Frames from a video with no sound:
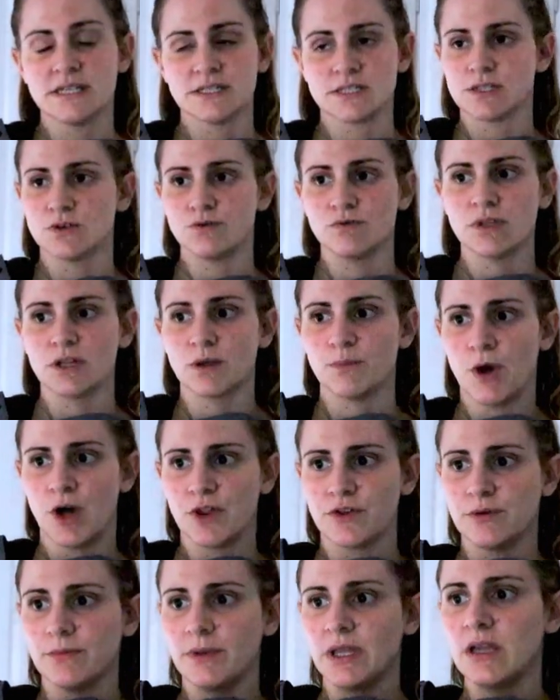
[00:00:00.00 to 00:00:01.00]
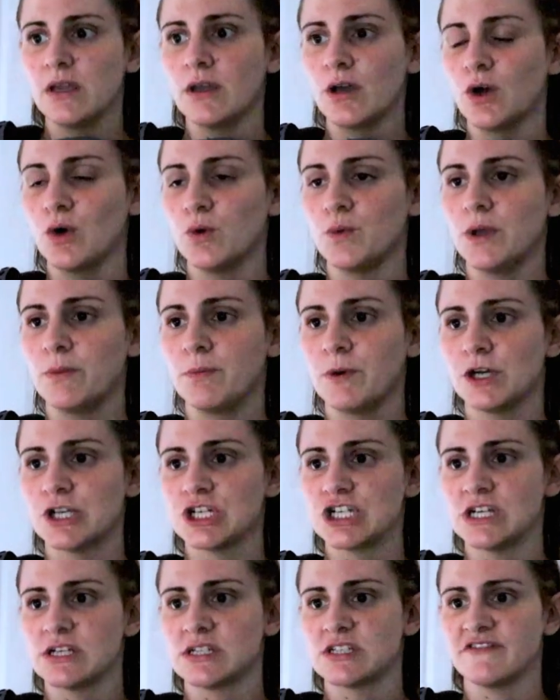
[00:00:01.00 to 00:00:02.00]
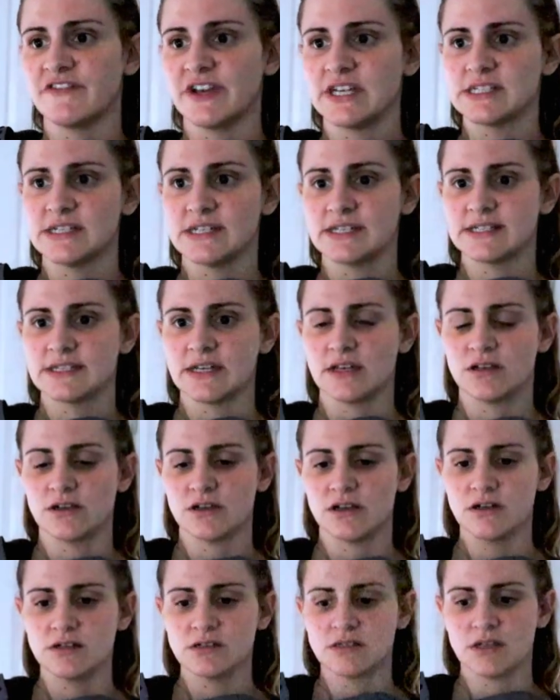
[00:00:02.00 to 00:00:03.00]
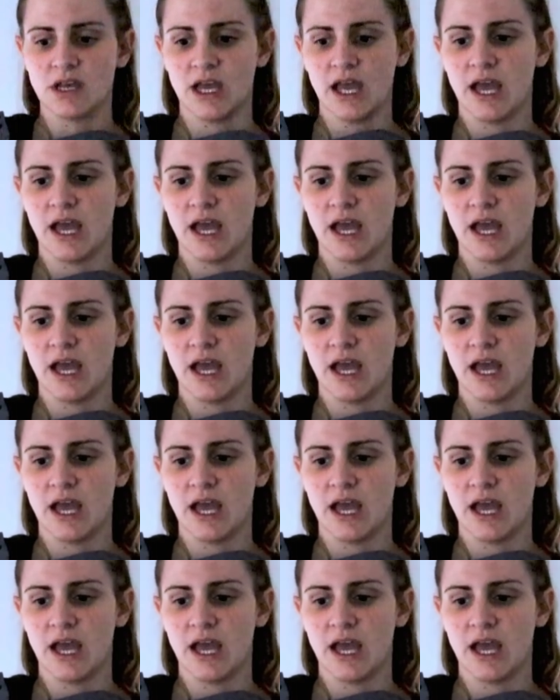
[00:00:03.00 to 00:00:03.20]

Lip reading: doesn't really bother me. We purchased vest extenders